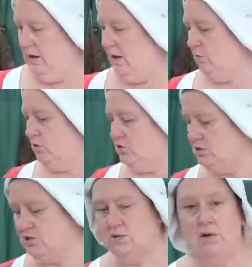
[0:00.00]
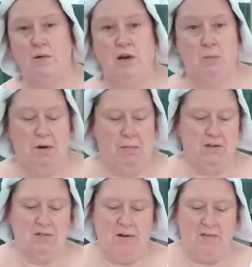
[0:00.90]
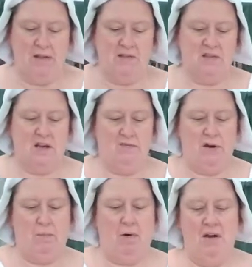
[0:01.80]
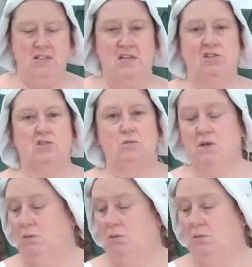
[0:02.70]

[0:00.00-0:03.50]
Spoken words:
Now what I'm going to do is just a little bit of butter around the inside of our pie dish because we